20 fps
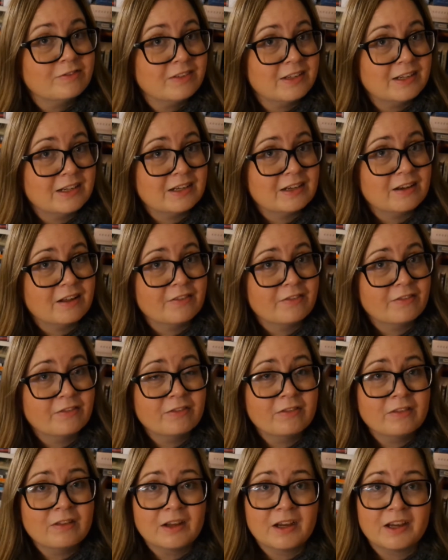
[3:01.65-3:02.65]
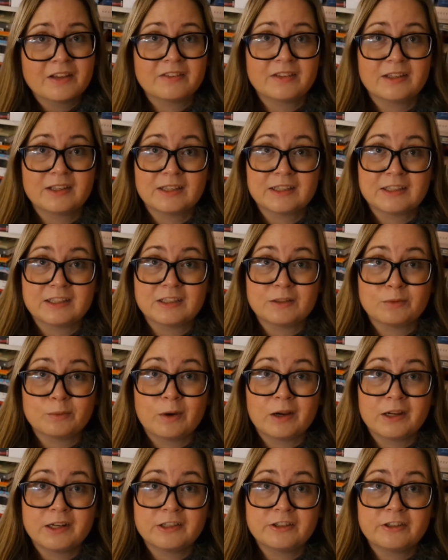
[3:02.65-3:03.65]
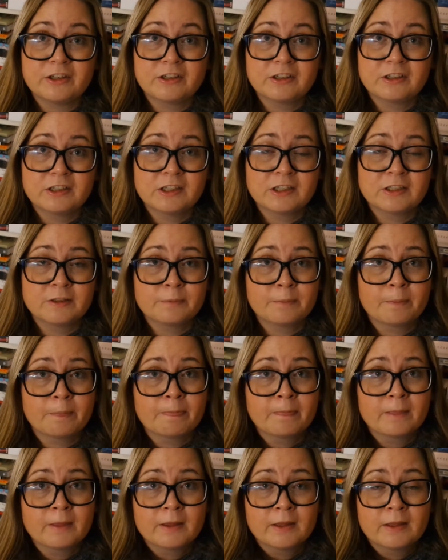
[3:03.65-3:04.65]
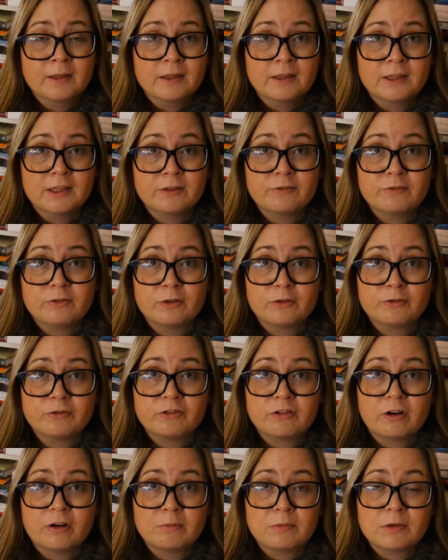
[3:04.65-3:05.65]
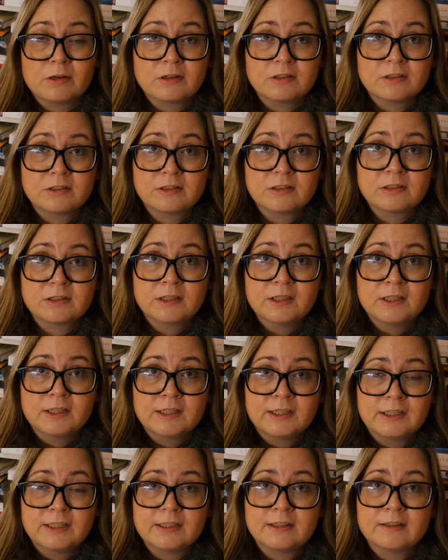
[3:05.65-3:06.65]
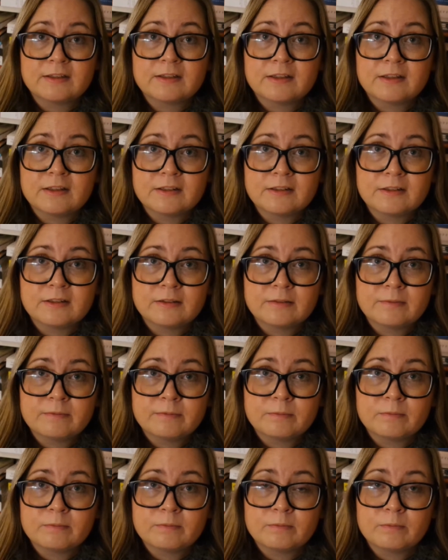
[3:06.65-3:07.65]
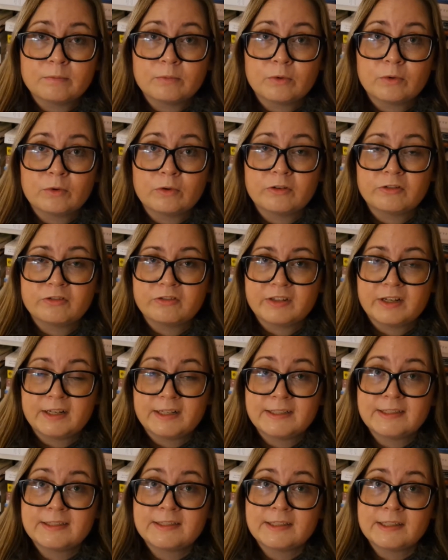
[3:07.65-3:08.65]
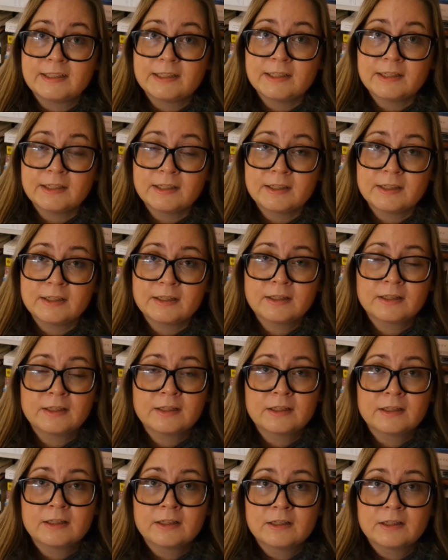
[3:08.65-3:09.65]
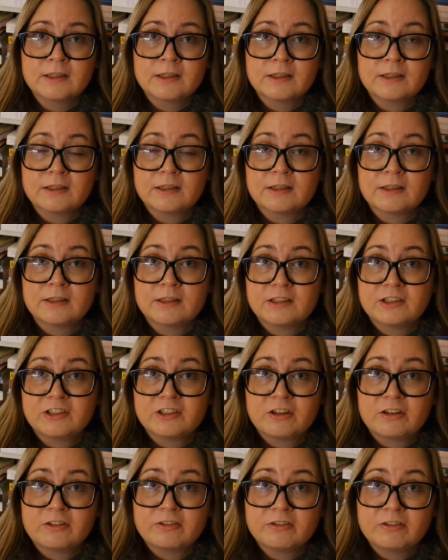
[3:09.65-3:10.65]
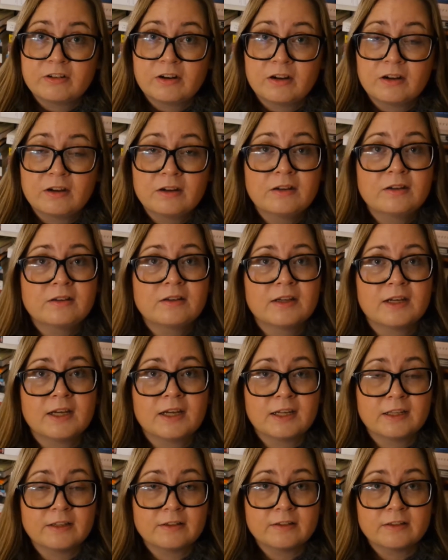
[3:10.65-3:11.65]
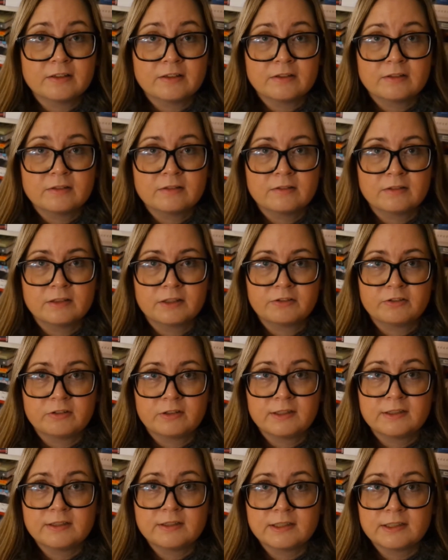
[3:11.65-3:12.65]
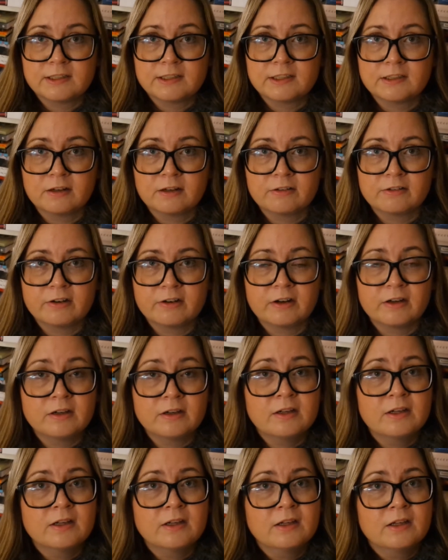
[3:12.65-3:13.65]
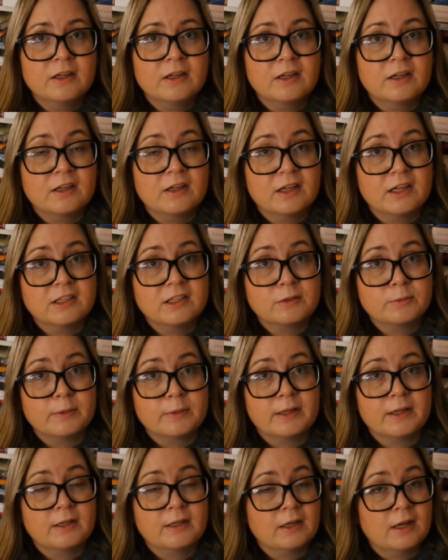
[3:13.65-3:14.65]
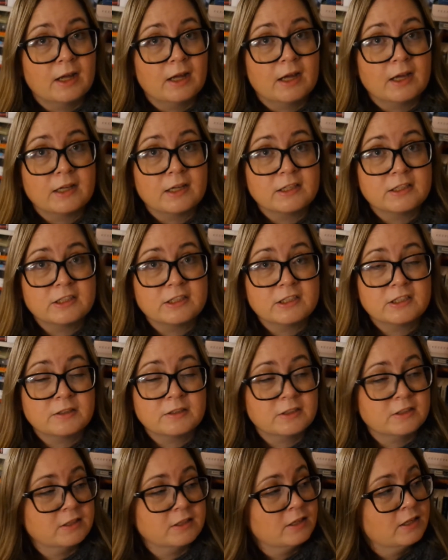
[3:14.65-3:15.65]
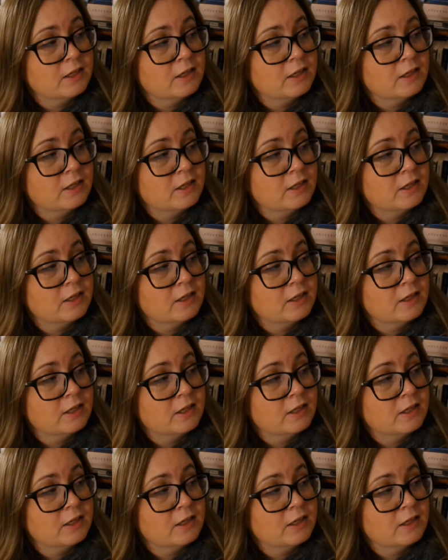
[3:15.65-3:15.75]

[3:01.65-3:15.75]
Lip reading: Villan, I think is the Wild Duck. He wrote dramas in the more realistic genre and naturalistic genre, as well as